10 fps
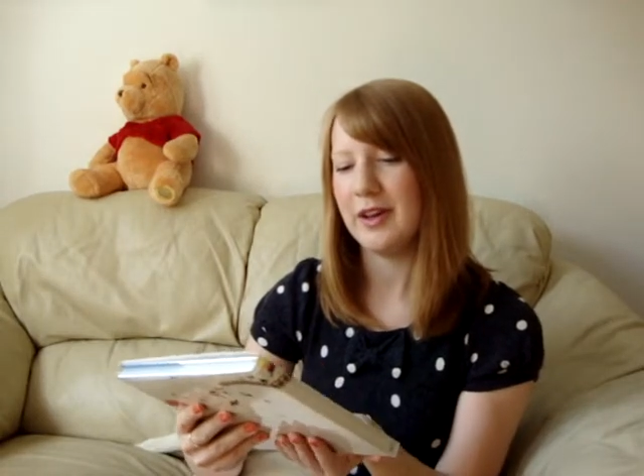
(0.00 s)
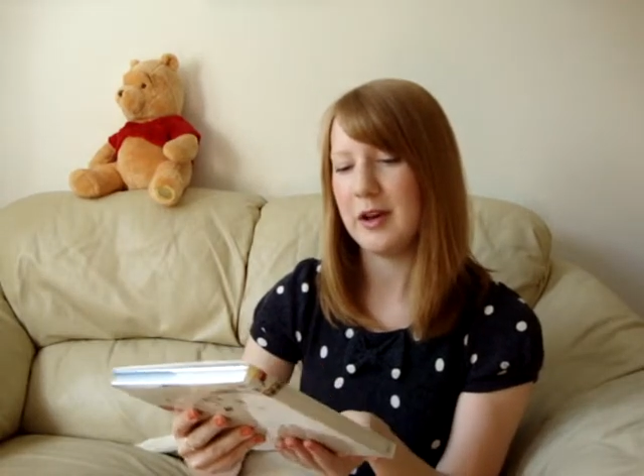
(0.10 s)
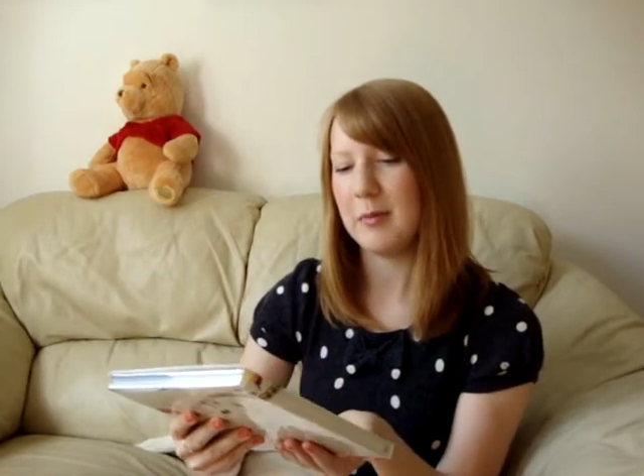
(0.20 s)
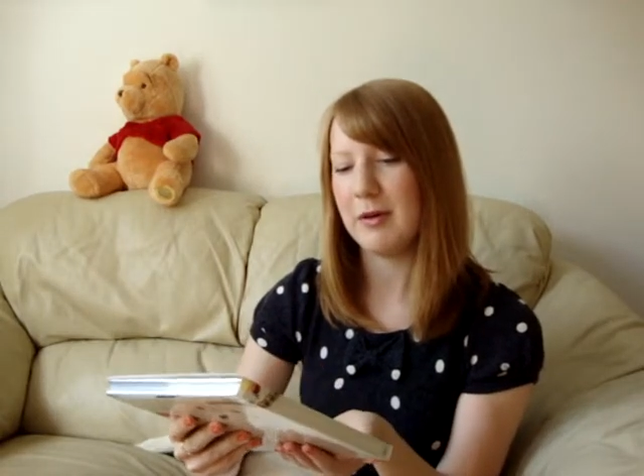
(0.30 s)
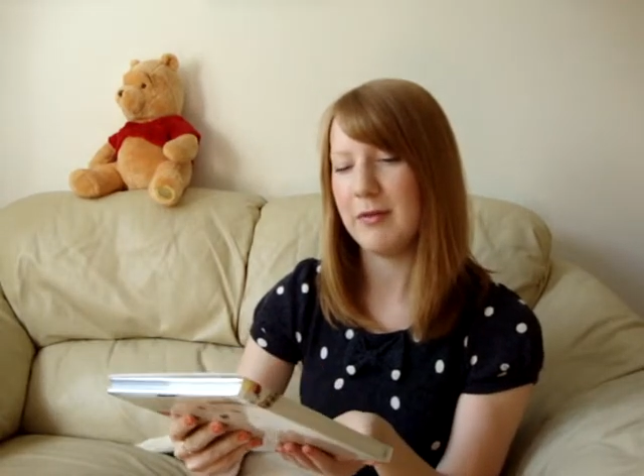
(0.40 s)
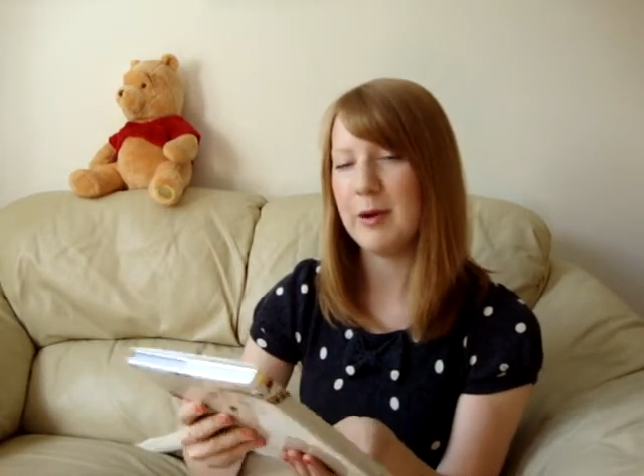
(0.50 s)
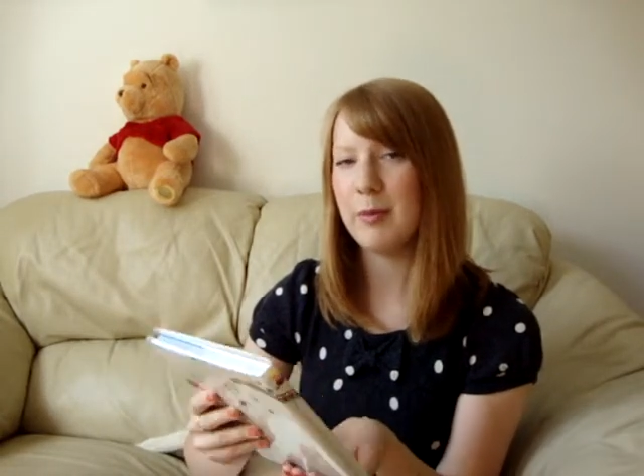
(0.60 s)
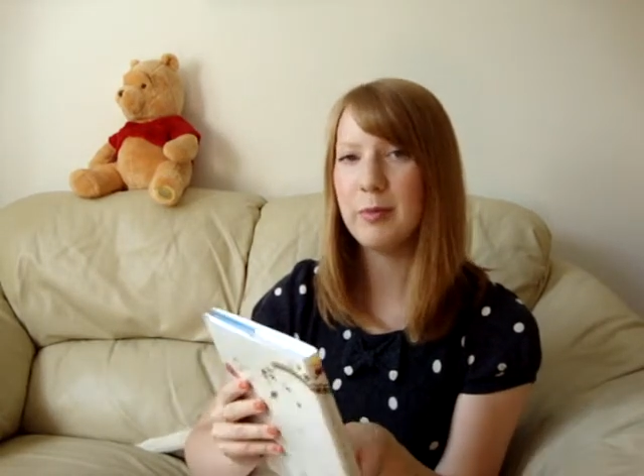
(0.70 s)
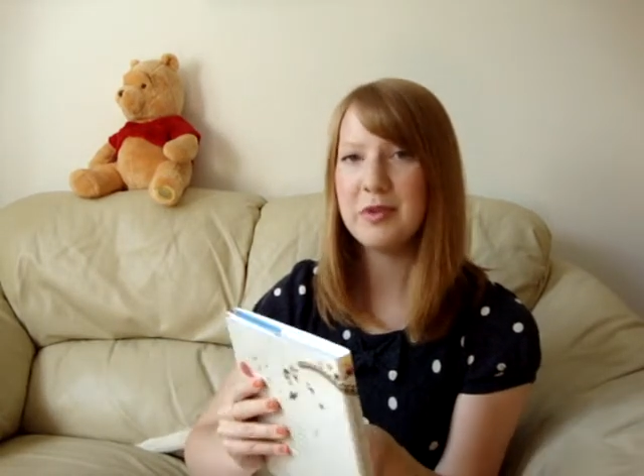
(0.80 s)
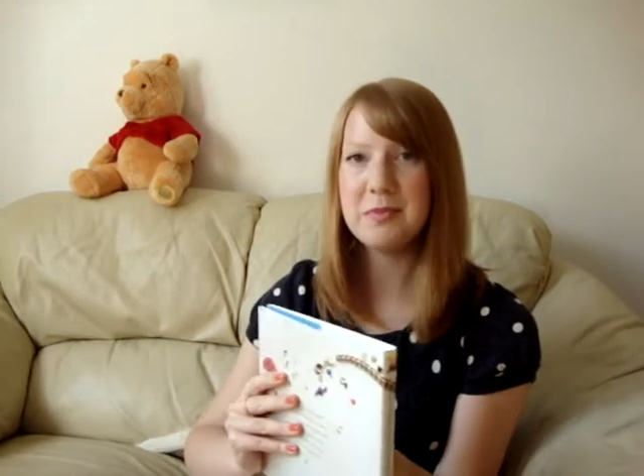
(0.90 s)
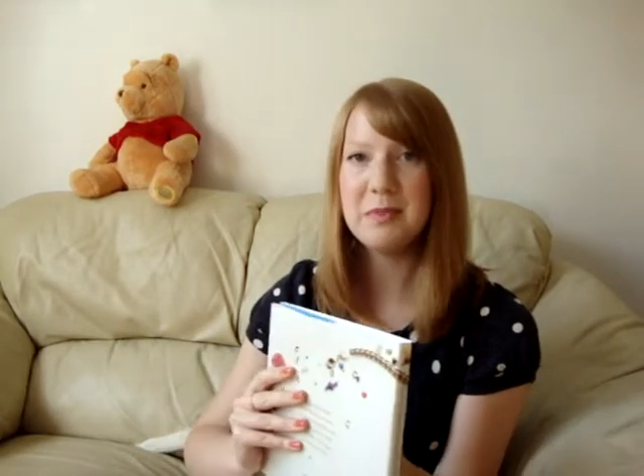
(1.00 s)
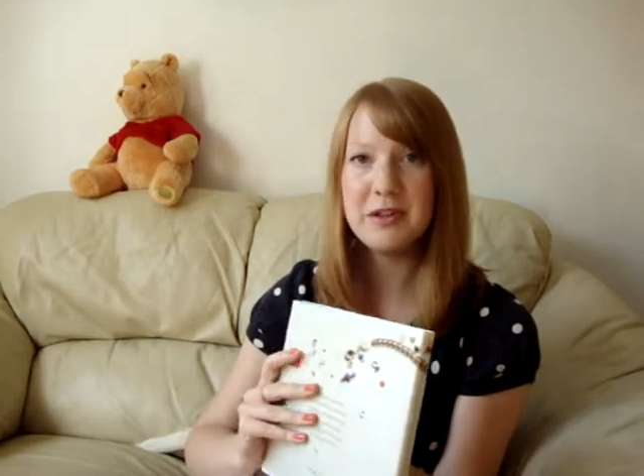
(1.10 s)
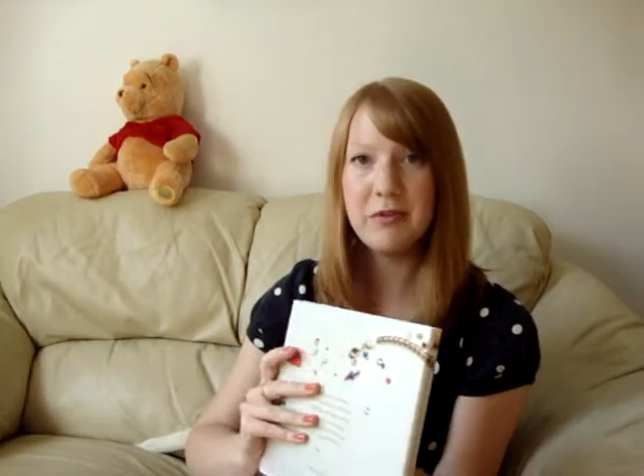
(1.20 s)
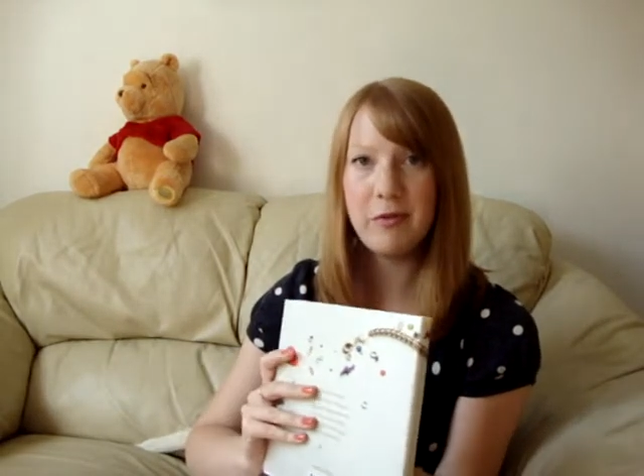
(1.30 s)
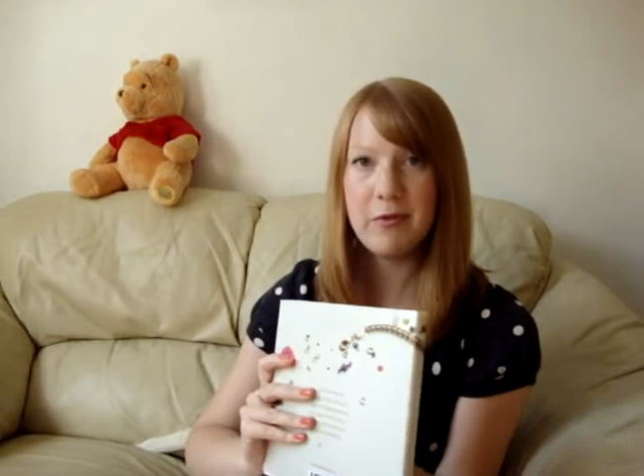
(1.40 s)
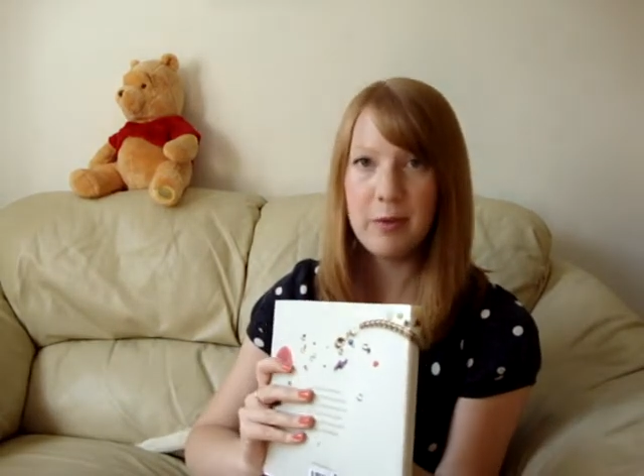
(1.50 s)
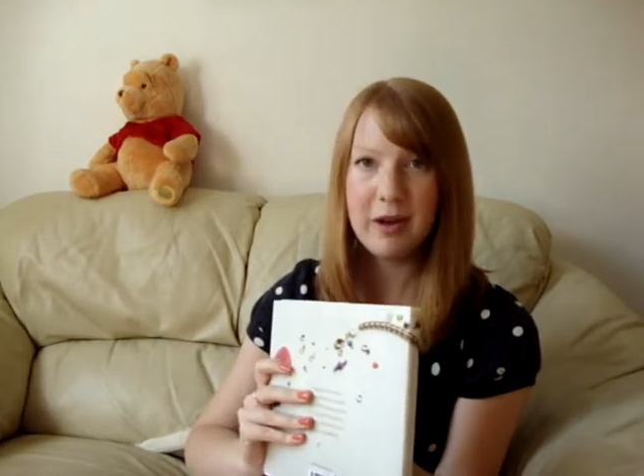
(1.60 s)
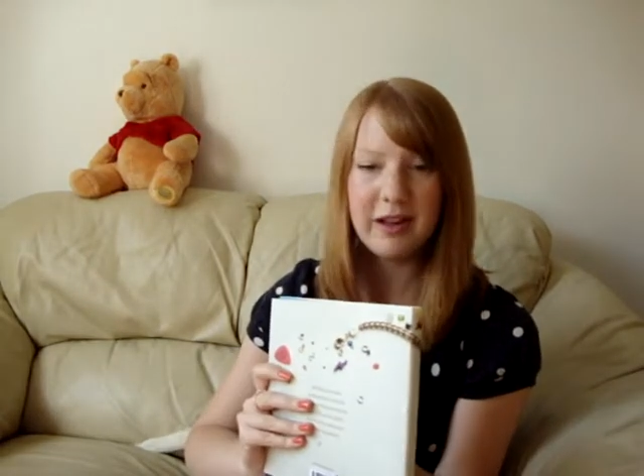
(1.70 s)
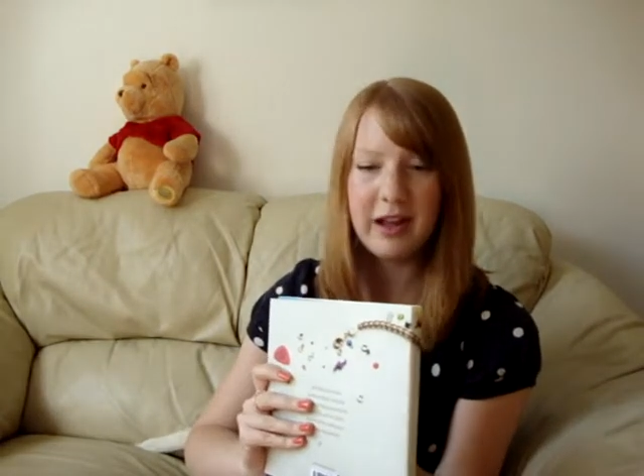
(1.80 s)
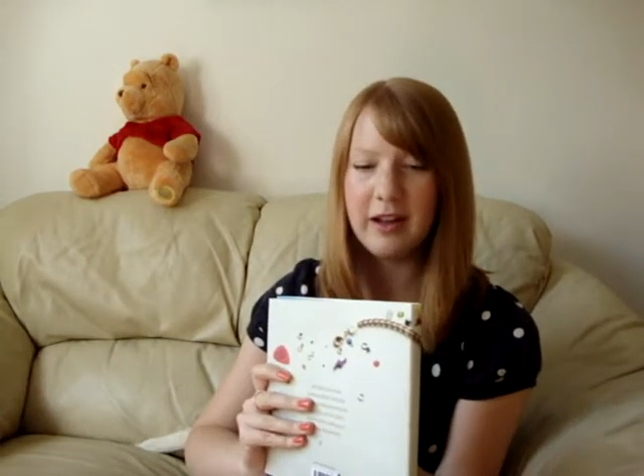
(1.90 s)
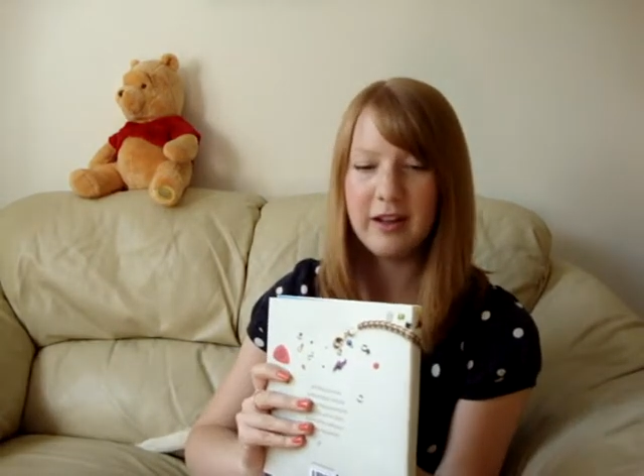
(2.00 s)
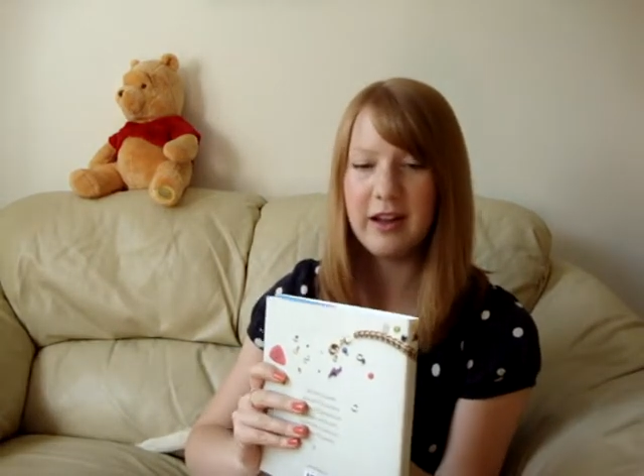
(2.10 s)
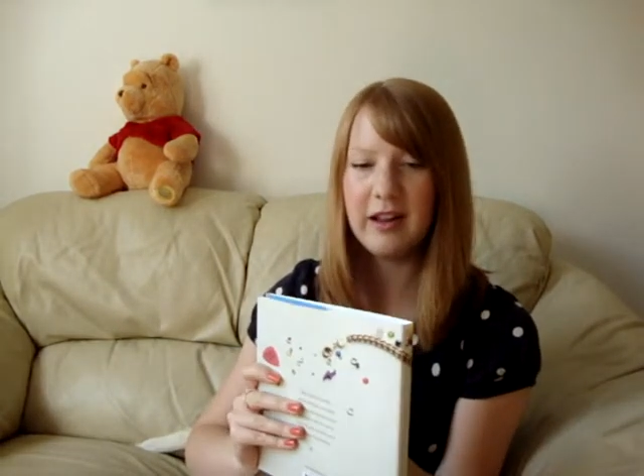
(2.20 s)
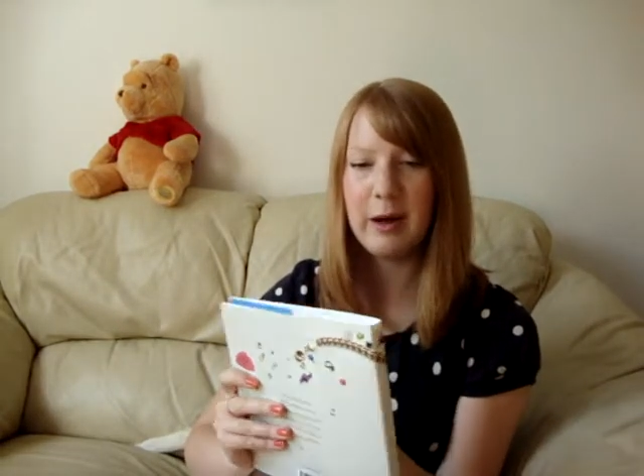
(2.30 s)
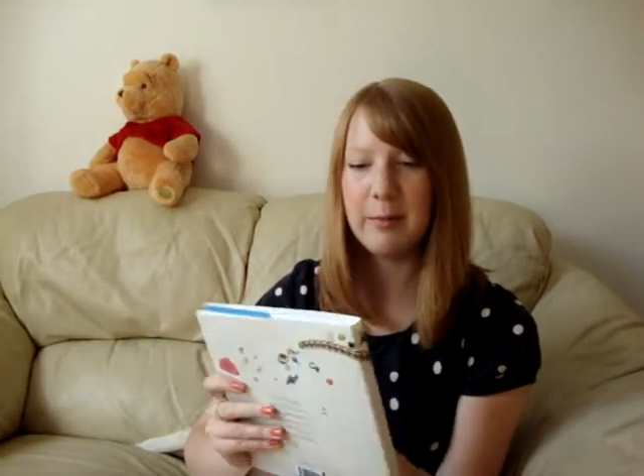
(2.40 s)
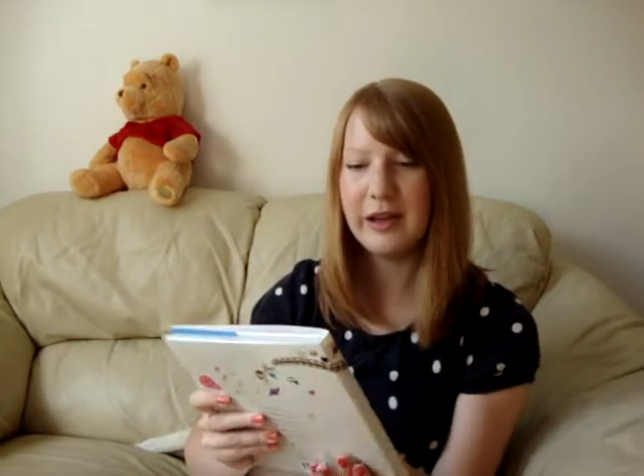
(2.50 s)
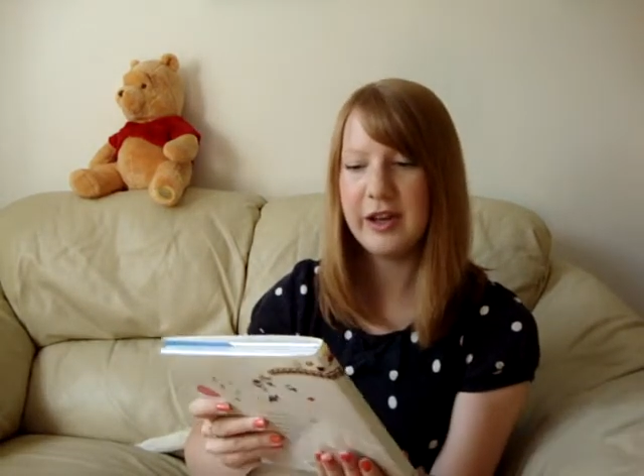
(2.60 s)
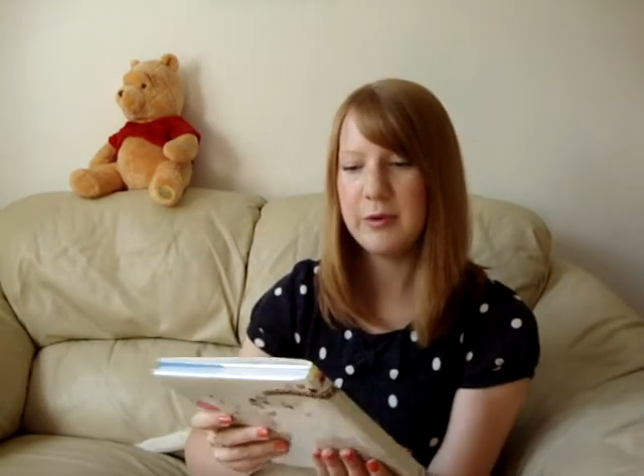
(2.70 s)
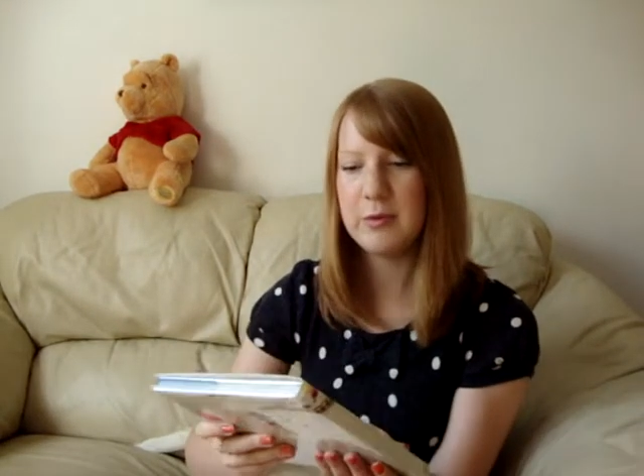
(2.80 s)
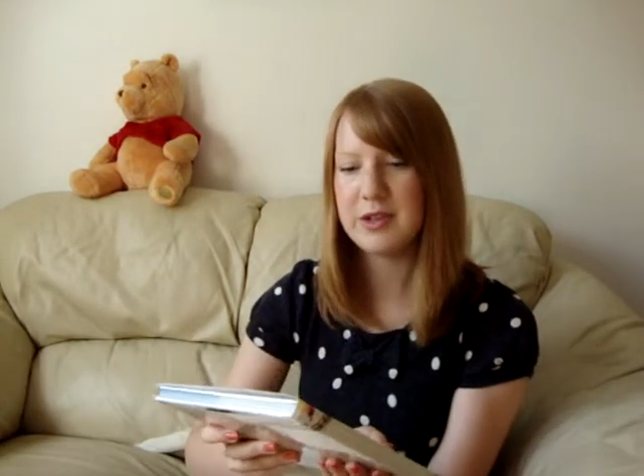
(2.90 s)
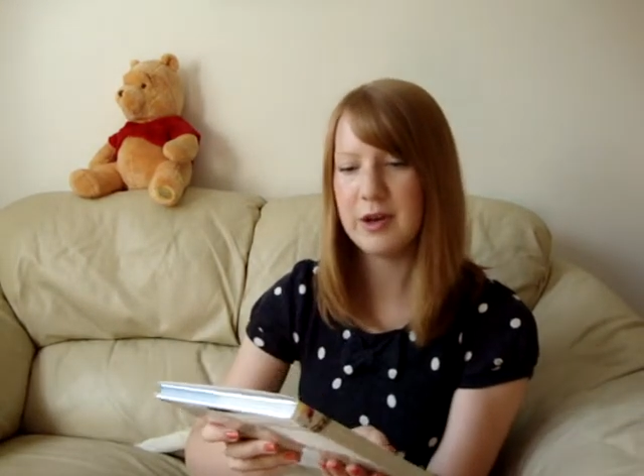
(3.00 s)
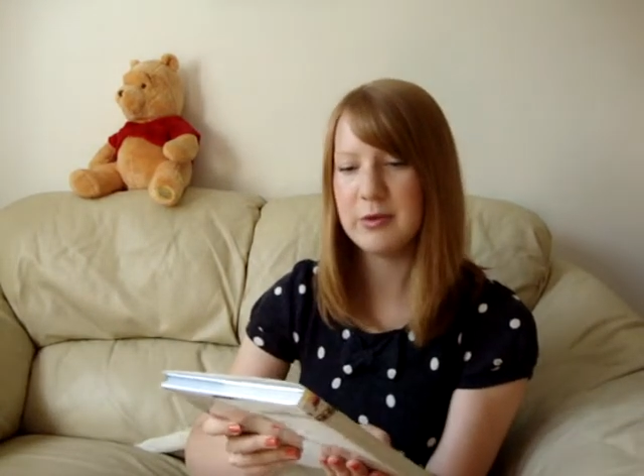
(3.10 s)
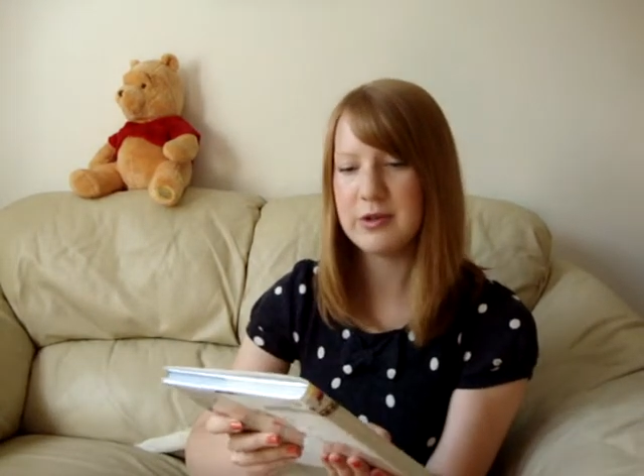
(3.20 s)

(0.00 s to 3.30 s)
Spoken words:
if anyone wants me to review it, I'll happily do so.